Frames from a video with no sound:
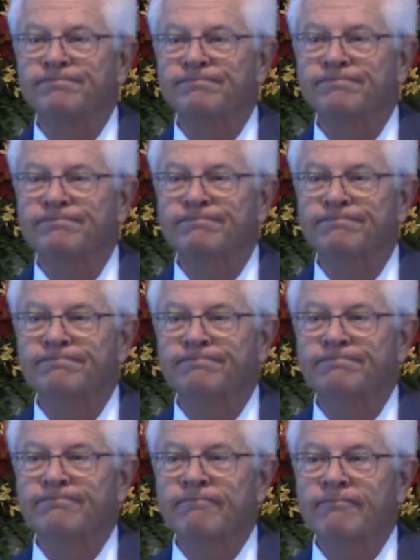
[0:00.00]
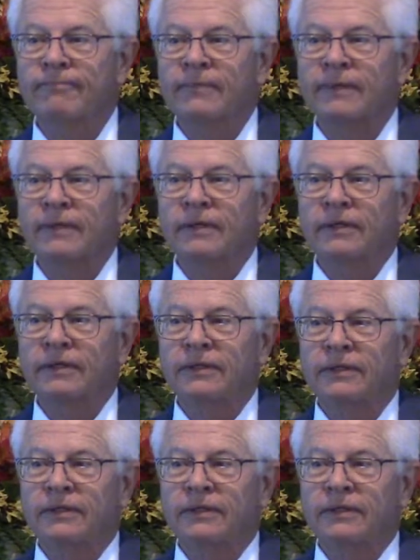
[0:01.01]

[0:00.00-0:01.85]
[no speech]